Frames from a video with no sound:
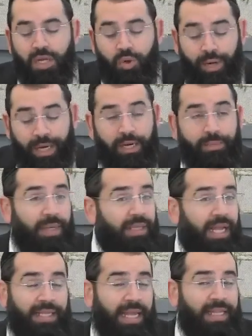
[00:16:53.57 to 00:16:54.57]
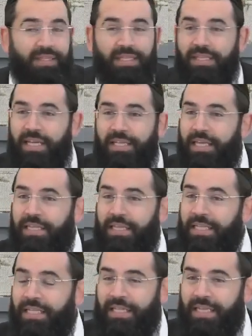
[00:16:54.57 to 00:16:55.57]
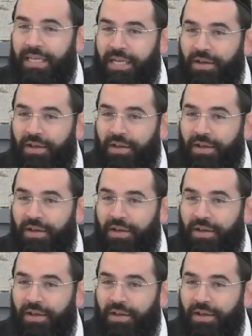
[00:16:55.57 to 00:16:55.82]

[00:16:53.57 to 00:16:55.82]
quicker, but at the end of the day, they didn't